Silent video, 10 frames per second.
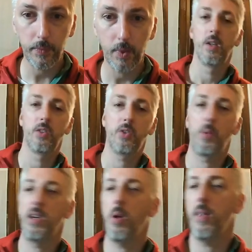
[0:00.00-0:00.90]
So we
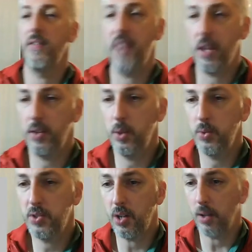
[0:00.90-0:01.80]
know that values
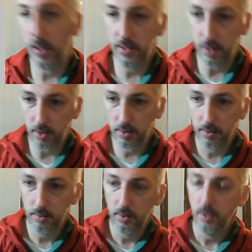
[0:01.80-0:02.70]
are light and dark.
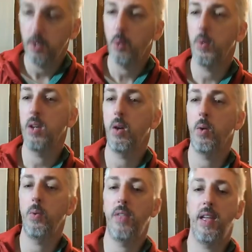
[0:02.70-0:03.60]
We know
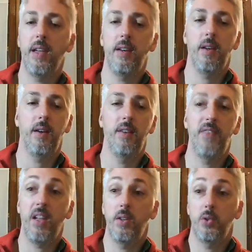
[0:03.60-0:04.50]
that
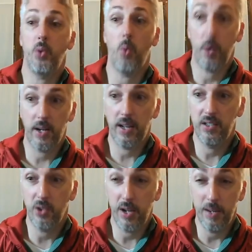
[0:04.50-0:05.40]
values organize your
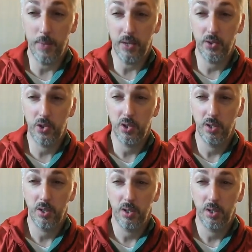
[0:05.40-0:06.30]
image.
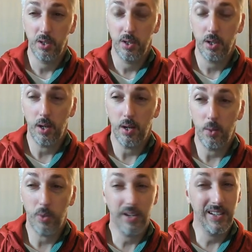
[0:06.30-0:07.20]
We're
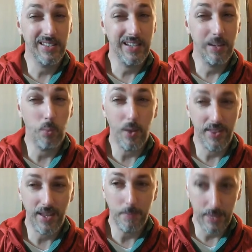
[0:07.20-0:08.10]
going to see what
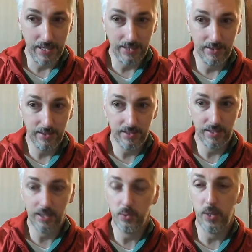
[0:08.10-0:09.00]
that means
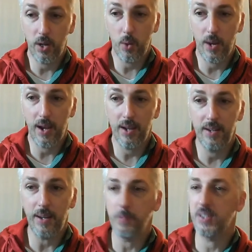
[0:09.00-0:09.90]
as we go on.
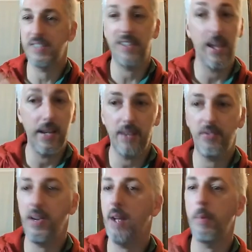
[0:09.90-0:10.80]
I'm just saying it for
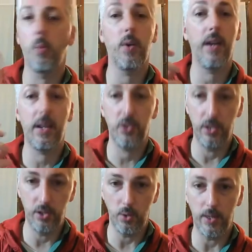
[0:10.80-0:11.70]
now, but we're going to actually
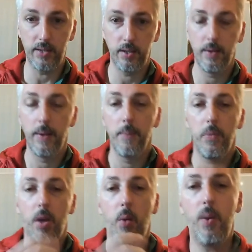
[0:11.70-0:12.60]
do it.
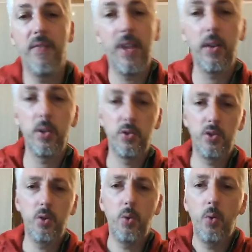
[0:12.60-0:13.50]
What values
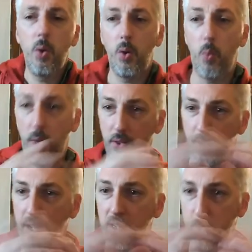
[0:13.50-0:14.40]
do when they're
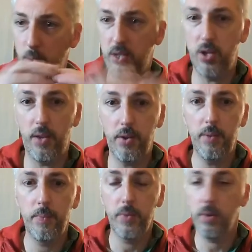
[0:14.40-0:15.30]
next to each other,
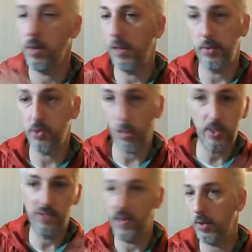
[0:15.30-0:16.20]
and there's always
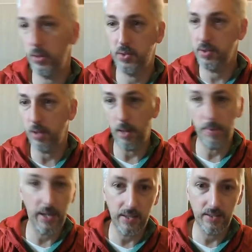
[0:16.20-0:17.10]
values up
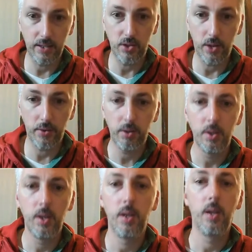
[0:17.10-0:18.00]
against each other,
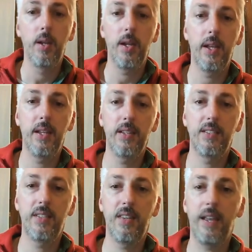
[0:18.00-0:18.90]
is
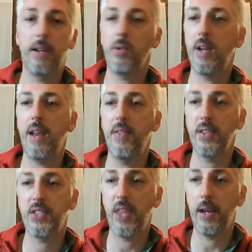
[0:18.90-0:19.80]
they create this
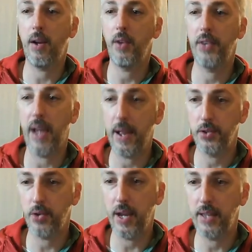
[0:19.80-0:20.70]
thing called
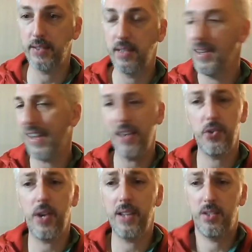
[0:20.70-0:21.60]
contrast.
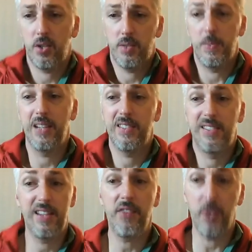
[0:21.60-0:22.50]
Contrast just means
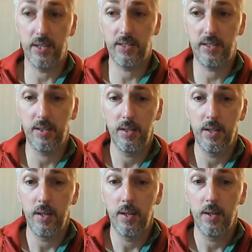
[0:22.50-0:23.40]
difference.
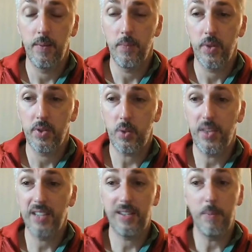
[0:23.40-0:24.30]
So things
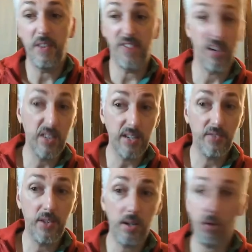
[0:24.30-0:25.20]
can be very
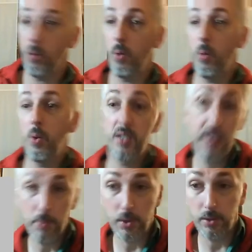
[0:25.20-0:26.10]
different or
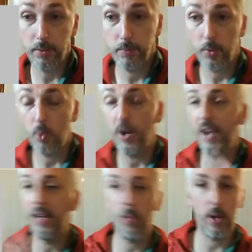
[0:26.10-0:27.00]
similar or
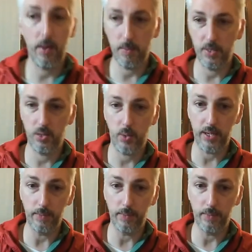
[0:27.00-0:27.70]
anywhere in between.